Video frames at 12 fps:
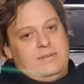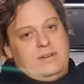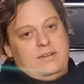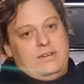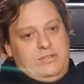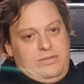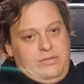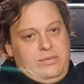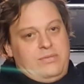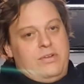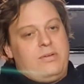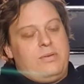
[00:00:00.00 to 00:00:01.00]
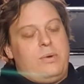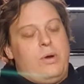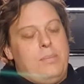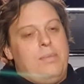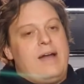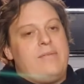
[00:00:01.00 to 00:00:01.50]
I do suffer with
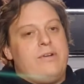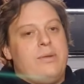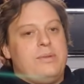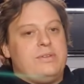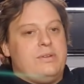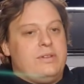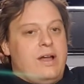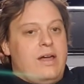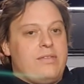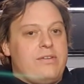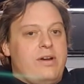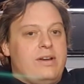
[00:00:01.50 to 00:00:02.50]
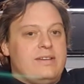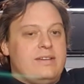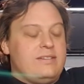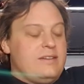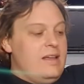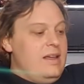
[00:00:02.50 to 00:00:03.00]
quite bad rheumatoid
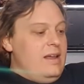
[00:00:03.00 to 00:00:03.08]
arthritis,